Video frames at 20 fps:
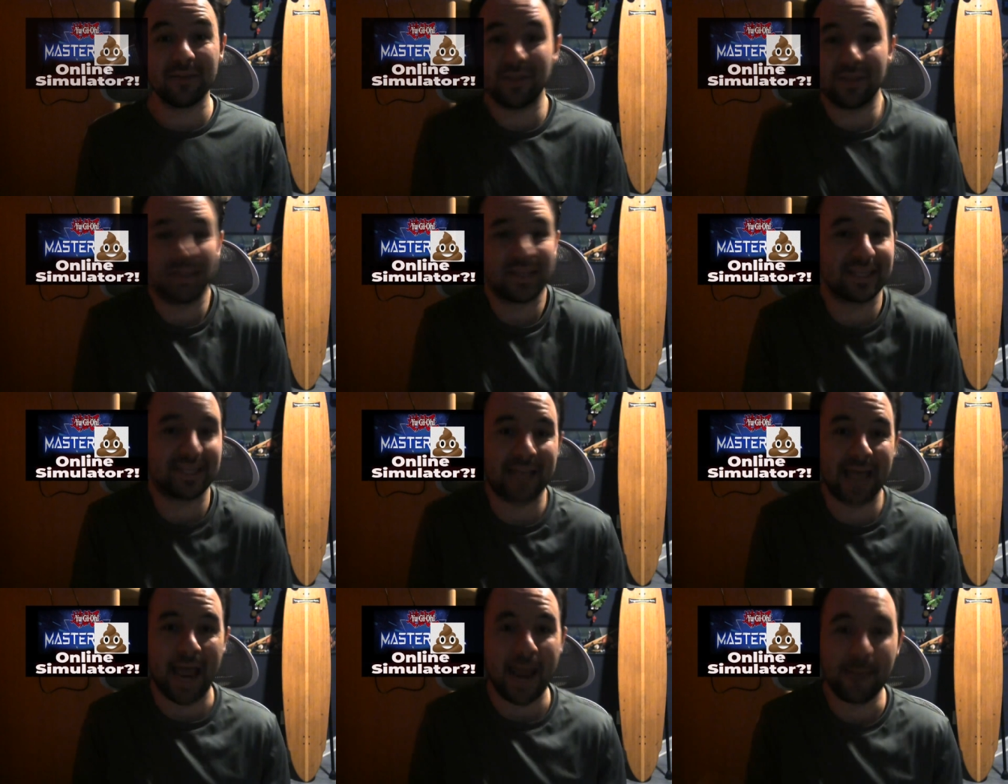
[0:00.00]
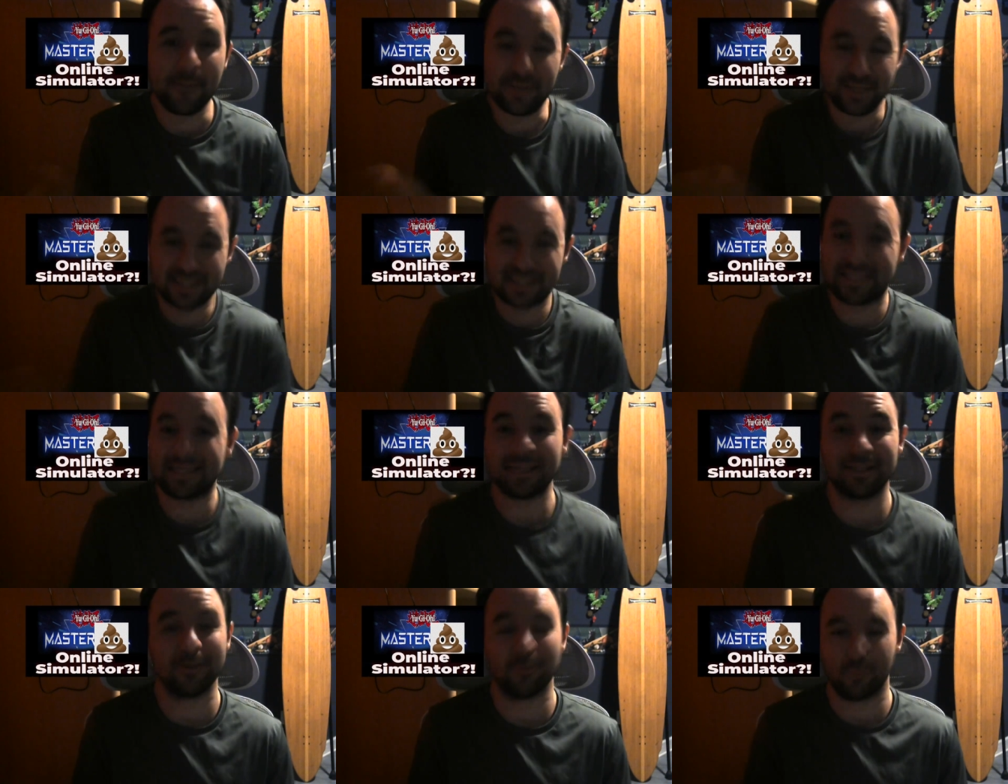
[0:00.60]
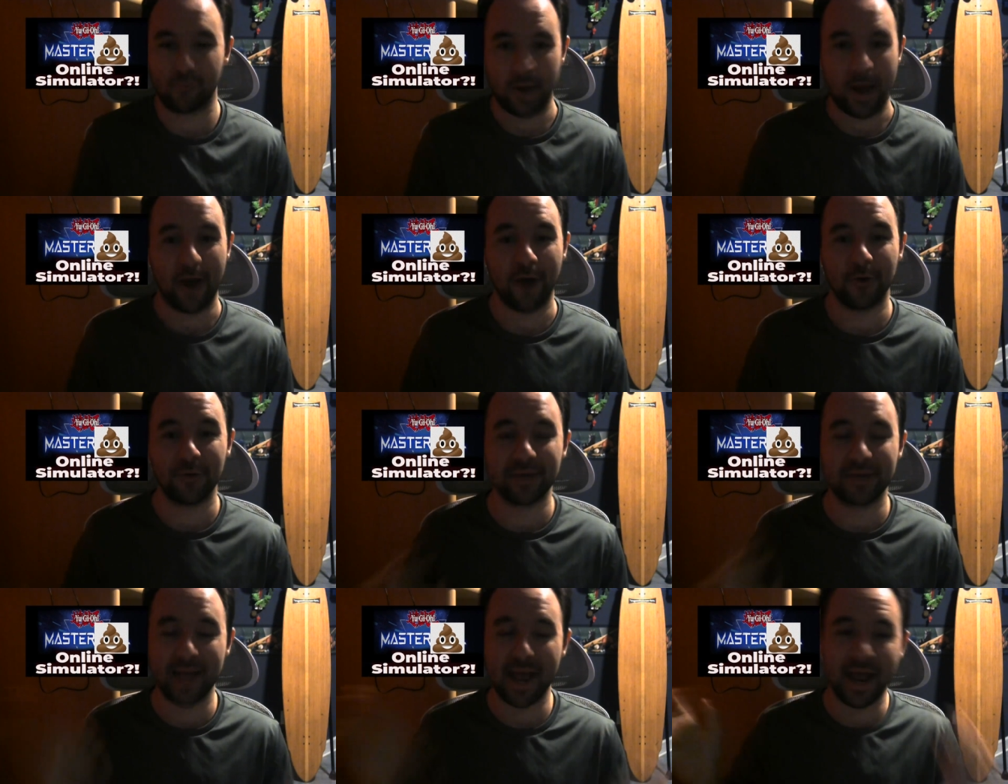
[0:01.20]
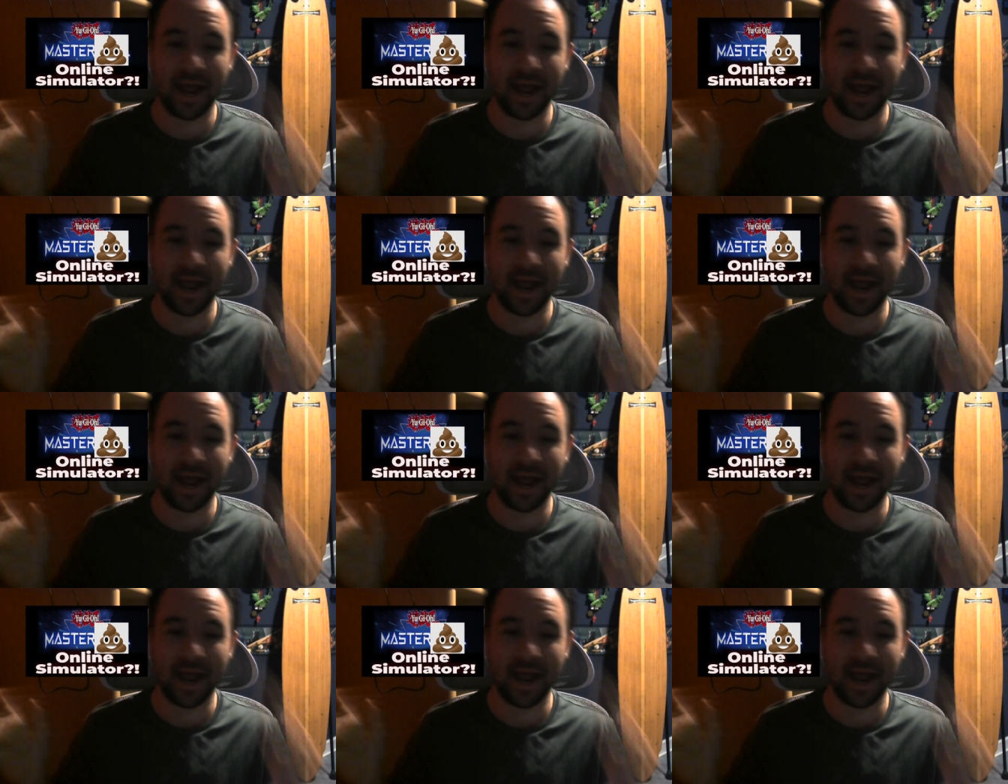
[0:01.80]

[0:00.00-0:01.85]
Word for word: that this game is still around.